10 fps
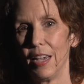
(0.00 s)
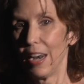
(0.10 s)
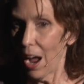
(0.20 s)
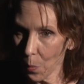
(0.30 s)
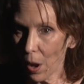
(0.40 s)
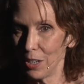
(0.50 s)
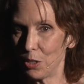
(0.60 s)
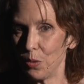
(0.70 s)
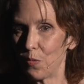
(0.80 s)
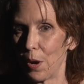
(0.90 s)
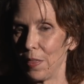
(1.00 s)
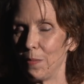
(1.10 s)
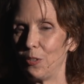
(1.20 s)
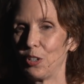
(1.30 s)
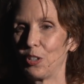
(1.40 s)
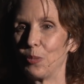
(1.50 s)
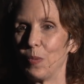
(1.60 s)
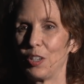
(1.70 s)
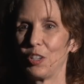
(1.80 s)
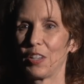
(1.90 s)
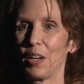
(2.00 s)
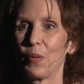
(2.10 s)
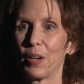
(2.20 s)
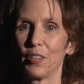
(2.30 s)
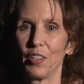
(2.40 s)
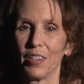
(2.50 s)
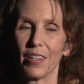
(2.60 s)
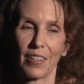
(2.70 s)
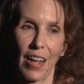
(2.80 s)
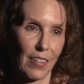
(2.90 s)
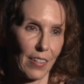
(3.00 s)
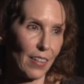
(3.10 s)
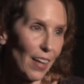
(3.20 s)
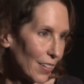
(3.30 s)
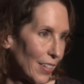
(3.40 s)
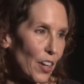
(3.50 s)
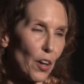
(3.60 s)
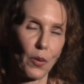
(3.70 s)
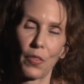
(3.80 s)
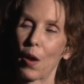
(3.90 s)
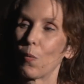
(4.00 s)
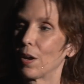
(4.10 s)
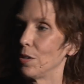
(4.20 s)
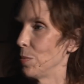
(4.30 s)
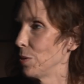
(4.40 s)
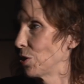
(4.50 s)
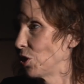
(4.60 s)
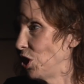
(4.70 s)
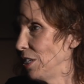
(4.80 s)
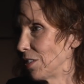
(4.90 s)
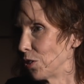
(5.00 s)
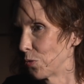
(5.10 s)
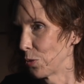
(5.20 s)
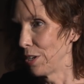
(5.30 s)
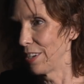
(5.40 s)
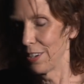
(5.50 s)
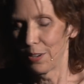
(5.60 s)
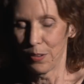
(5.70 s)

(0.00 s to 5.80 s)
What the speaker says: And I wanted to avoid them just as much as anyone else did, because that's the last thing on earth I wanted to be, was a Jesus freak,